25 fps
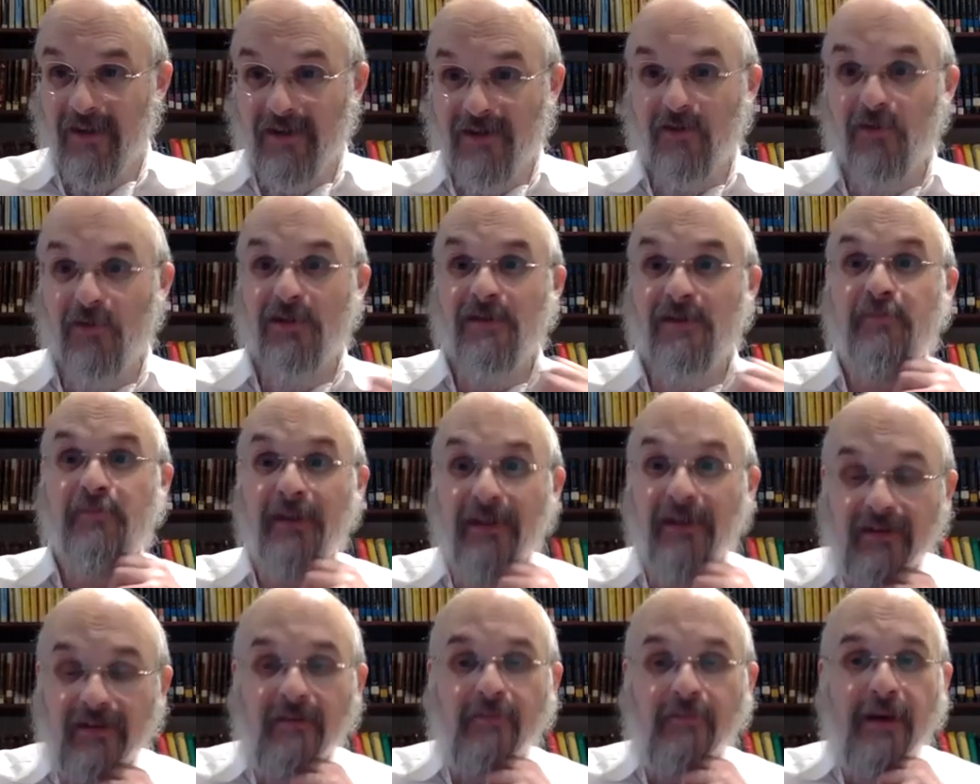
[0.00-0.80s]
So it's
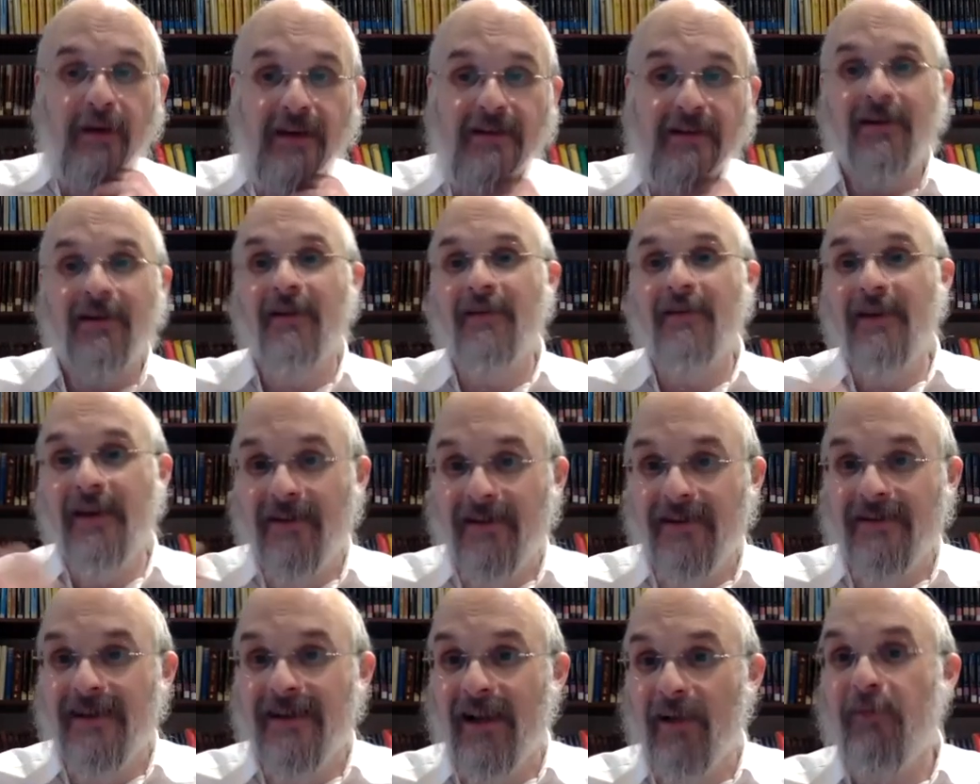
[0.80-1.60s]
built based on the
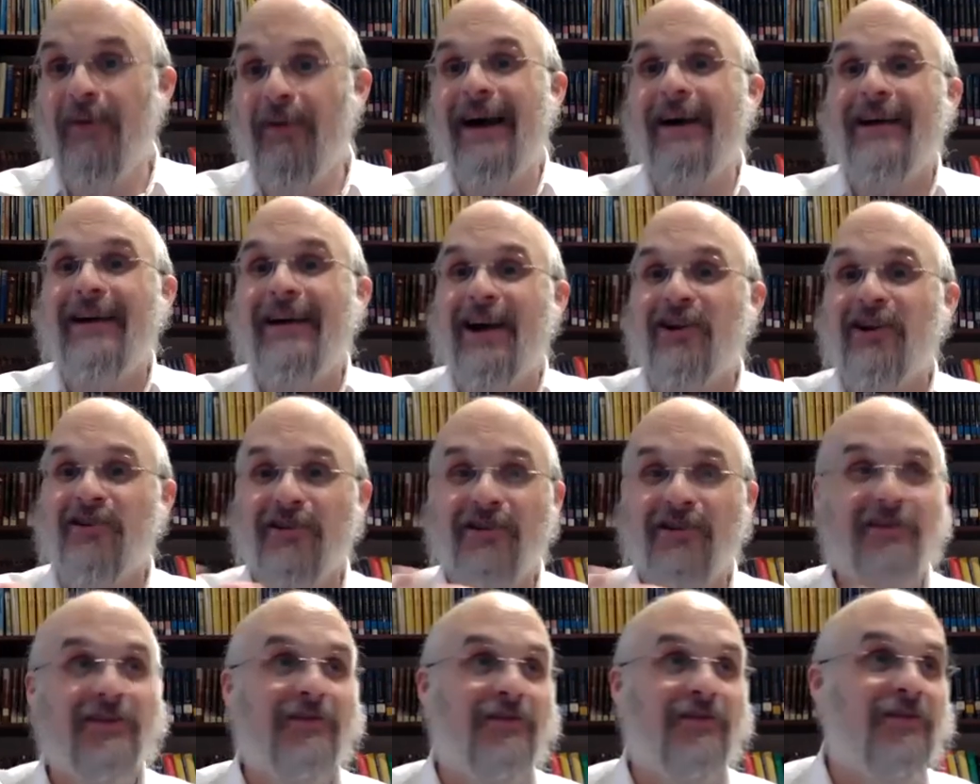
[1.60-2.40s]
Arizal without
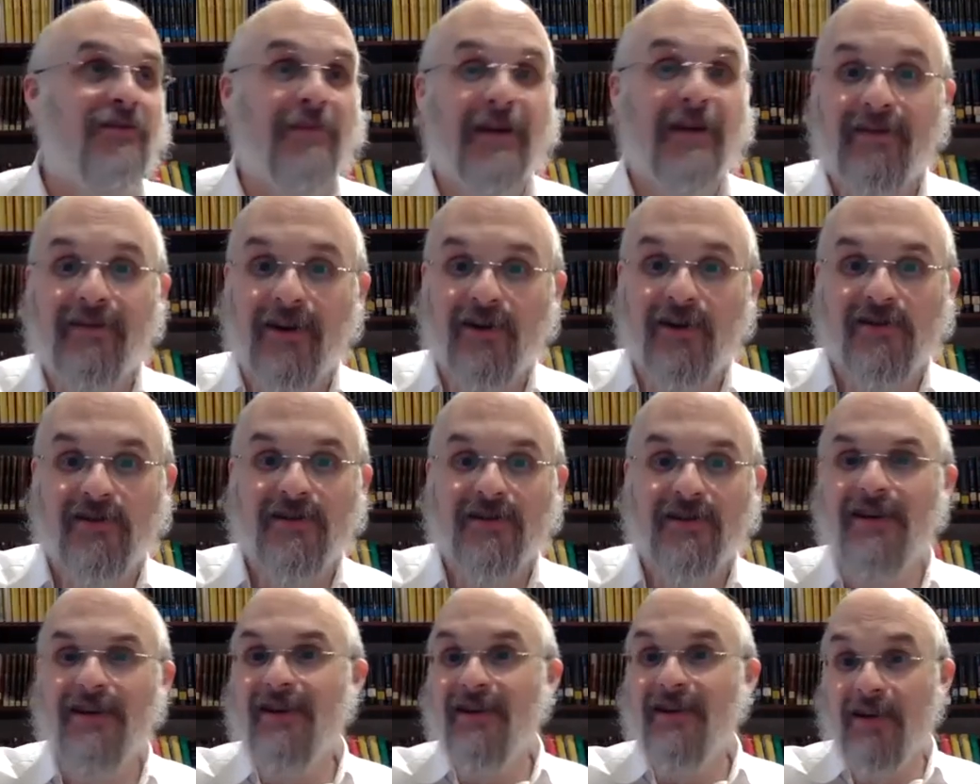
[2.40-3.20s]
actually the
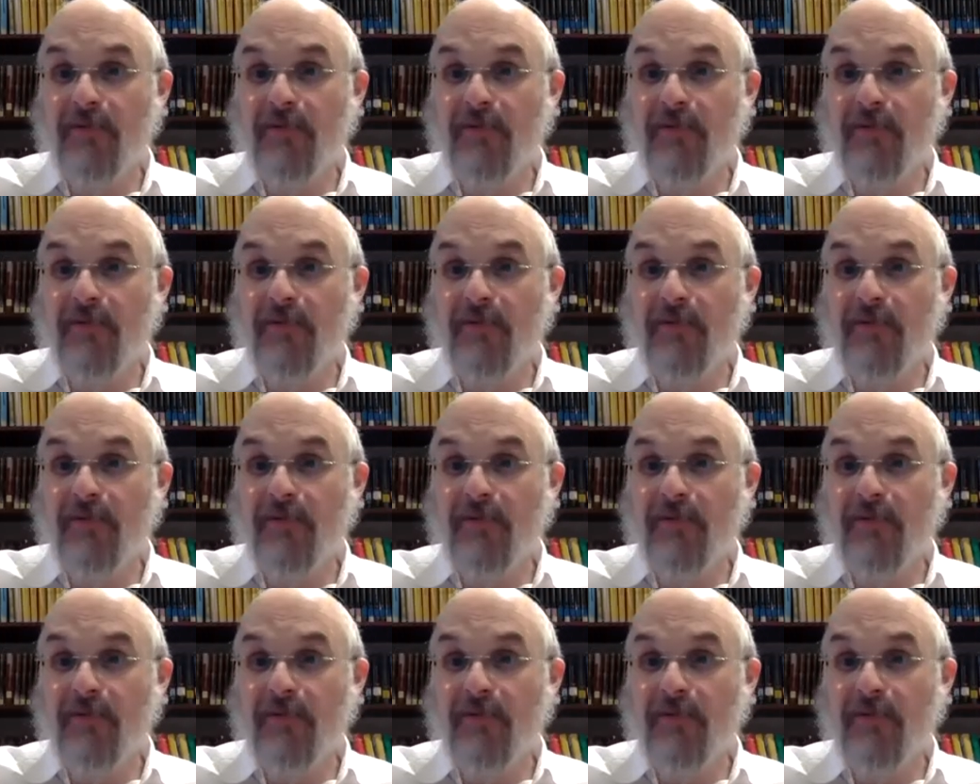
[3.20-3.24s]
meditations.